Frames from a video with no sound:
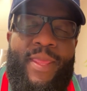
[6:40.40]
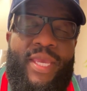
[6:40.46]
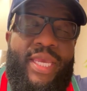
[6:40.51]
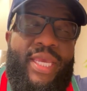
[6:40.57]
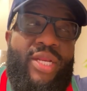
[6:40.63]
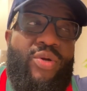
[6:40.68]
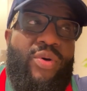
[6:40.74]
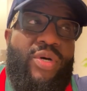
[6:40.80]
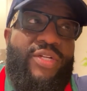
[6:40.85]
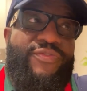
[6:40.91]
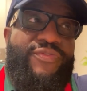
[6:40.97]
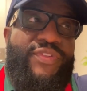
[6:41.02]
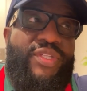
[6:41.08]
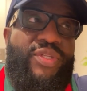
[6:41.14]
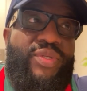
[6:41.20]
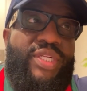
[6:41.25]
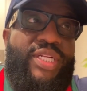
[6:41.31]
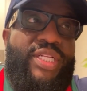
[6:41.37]
In order for
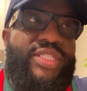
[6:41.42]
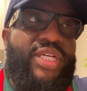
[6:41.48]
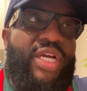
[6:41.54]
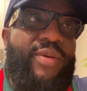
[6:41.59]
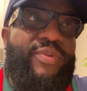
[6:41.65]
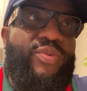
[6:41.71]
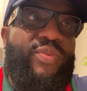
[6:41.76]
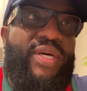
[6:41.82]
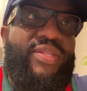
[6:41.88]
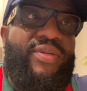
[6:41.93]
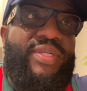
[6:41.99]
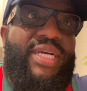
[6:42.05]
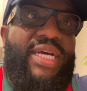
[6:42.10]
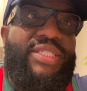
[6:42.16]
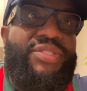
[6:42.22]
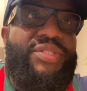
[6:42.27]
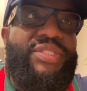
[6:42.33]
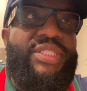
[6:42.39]
you to determine whether or
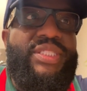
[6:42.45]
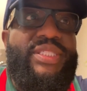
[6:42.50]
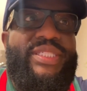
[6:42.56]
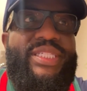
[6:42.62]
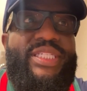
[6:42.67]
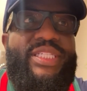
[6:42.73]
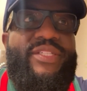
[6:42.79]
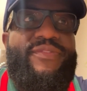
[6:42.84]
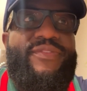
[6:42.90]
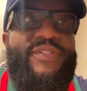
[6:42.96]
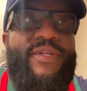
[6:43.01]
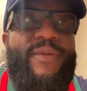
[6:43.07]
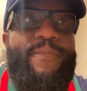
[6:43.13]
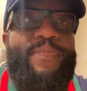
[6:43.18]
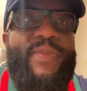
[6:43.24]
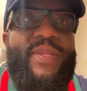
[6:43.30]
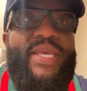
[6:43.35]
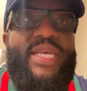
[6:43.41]
not you should leave,
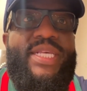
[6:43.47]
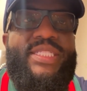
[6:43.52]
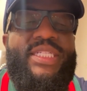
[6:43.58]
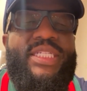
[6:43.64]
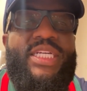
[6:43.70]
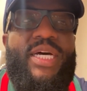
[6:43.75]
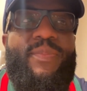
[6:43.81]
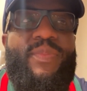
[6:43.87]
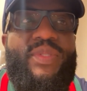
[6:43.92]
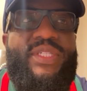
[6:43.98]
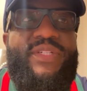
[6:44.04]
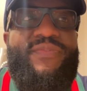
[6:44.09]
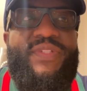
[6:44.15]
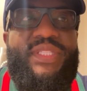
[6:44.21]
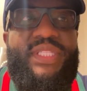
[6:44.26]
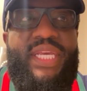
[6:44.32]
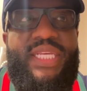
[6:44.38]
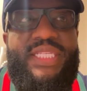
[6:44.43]
it's a couple of
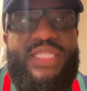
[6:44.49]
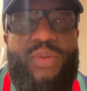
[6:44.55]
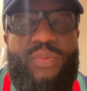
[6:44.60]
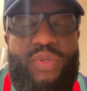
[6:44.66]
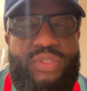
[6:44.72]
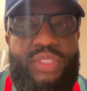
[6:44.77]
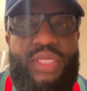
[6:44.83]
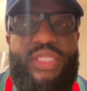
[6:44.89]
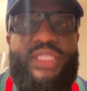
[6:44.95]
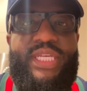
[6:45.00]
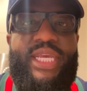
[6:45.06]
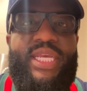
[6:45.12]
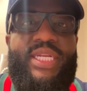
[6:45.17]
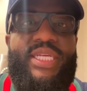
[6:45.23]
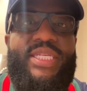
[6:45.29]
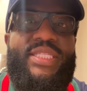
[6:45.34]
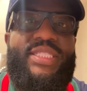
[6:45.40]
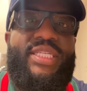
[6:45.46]
different things I want you to take
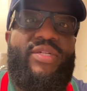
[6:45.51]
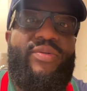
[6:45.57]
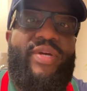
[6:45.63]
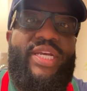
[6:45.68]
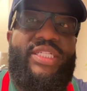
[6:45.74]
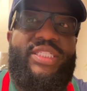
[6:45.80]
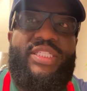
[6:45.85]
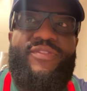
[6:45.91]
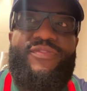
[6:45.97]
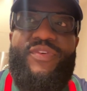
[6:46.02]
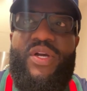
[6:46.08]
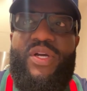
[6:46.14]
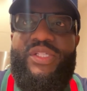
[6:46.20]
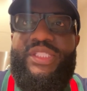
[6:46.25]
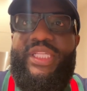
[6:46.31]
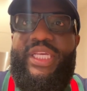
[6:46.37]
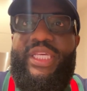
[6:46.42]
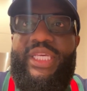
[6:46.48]
into consideration. The
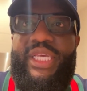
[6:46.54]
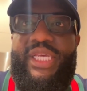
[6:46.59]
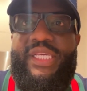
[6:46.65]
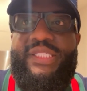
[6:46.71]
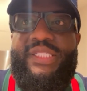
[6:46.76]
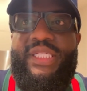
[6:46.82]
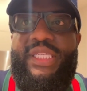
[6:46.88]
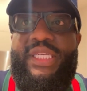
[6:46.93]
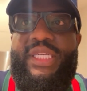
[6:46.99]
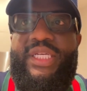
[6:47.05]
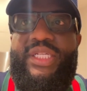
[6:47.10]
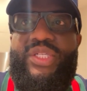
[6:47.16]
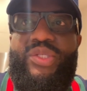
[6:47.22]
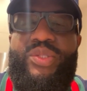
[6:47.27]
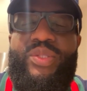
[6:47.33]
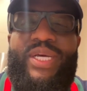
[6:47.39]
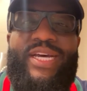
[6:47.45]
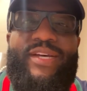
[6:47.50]
first thing is, do
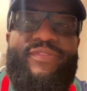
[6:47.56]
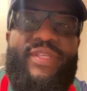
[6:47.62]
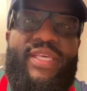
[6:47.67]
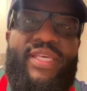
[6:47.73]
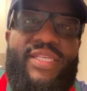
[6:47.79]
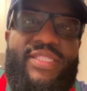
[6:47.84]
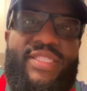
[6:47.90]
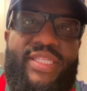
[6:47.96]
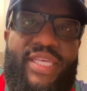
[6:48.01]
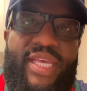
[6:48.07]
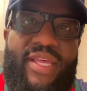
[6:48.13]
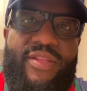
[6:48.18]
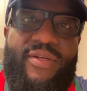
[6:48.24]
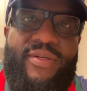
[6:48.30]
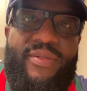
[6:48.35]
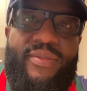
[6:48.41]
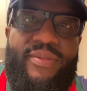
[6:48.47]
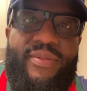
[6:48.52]
you have kids
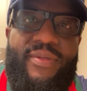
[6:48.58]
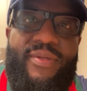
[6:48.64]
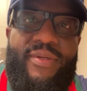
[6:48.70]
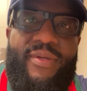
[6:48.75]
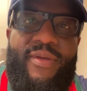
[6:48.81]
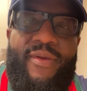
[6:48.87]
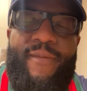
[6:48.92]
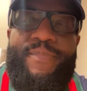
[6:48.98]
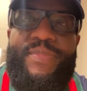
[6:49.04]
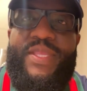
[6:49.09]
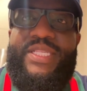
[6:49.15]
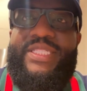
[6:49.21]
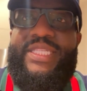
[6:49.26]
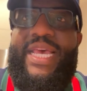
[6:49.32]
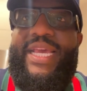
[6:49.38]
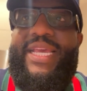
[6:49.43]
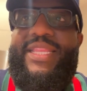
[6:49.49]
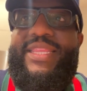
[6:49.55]
together? The
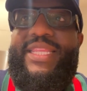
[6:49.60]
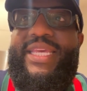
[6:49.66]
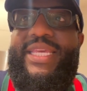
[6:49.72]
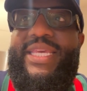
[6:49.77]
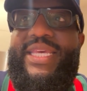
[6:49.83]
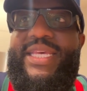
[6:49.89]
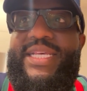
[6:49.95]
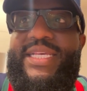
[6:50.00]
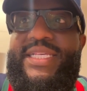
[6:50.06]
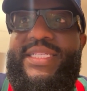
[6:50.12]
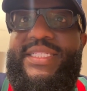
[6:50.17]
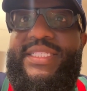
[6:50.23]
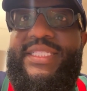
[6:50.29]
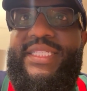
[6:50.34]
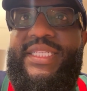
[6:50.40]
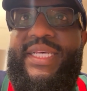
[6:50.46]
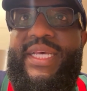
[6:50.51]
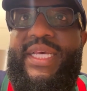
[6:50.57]
second thing
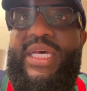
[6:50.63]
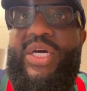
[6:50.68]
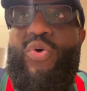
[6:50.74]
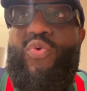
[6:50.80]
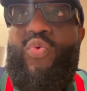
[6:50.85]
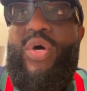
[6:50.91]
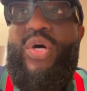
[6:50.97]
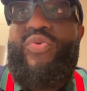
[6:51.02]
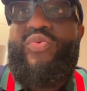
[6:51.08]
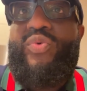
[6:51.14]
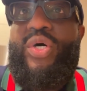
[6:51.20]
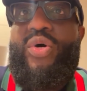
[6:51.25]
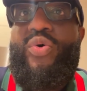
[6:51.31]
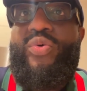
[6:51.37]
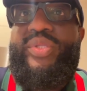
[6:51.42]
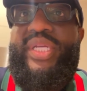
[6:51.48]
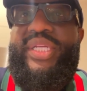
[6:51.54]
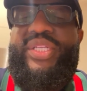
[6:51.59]
is, what
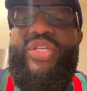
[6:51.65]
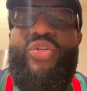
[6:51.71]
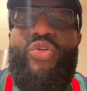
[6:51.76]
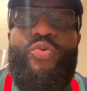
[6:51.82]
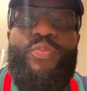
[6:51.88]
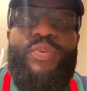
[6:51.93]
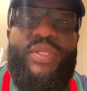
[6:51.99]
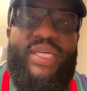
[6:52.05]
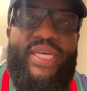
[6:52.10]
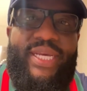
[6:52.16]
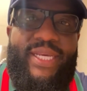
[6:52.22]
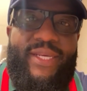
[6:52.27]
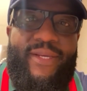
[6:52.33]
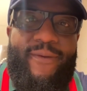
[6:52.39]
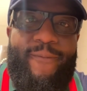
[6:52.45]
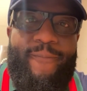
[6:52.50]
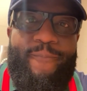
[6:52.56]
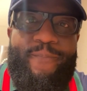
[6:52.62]
role did you play
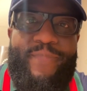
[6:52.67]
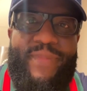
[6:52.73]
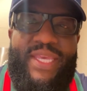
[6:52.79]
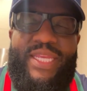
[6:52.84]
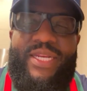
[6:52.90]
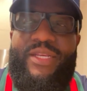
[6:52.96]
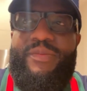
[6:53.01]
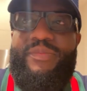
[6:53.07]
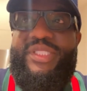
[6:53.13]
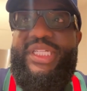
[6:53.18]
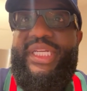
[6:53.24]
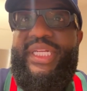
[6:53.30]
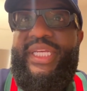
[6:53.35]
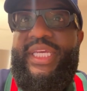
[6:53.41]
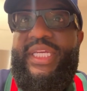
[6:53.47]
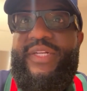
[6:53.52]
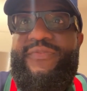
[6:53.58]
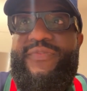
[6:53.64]
in him
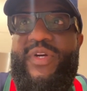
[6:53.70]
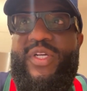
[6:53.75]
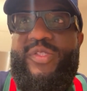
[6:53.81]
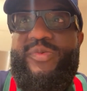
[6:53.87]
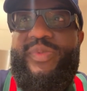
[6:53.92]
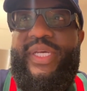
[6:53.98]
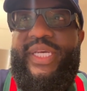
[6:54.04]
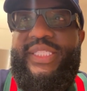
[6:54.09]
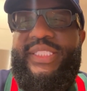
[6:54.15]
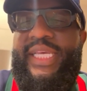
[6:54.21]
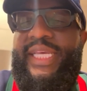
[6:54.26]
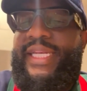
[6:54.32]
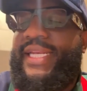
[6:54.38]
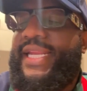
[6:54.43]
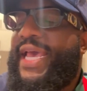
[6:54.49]
cheating in the first place? And